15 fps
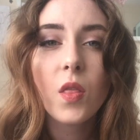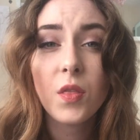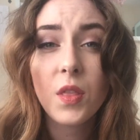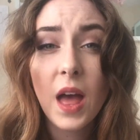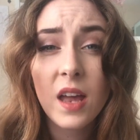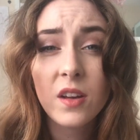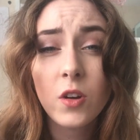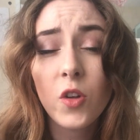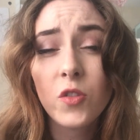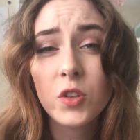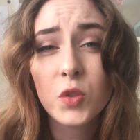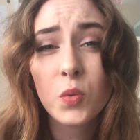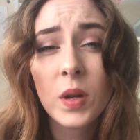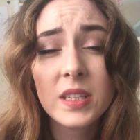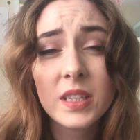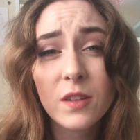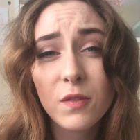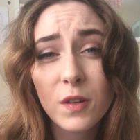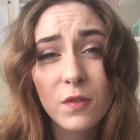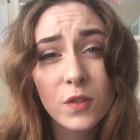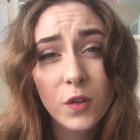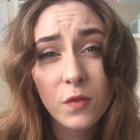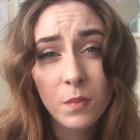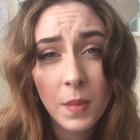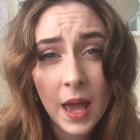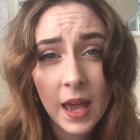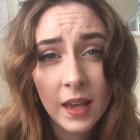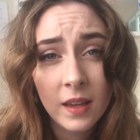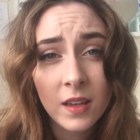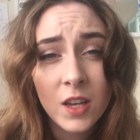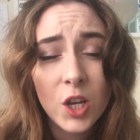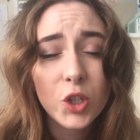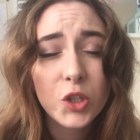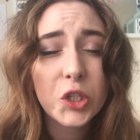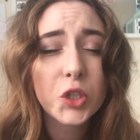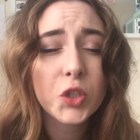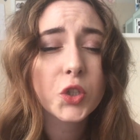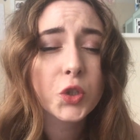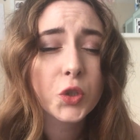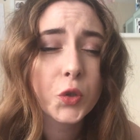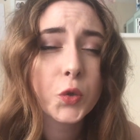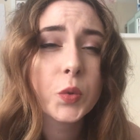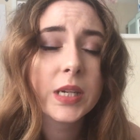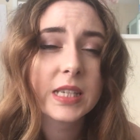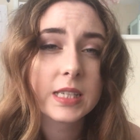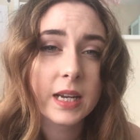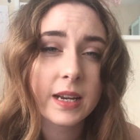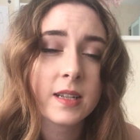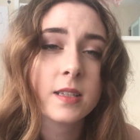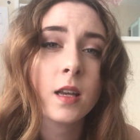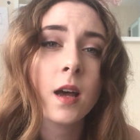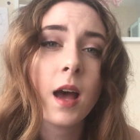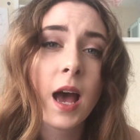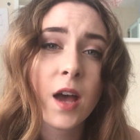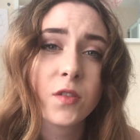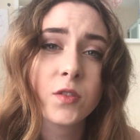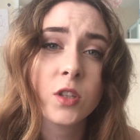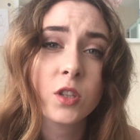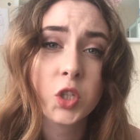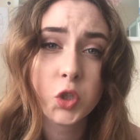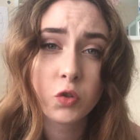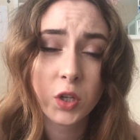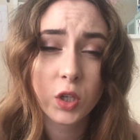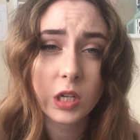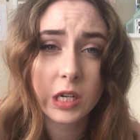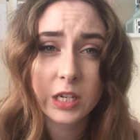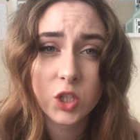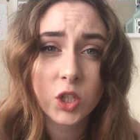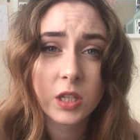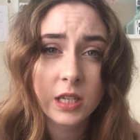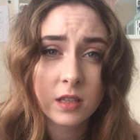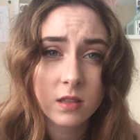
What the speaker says: Then, on the 25th of May, just 2 weeks later after the strangulation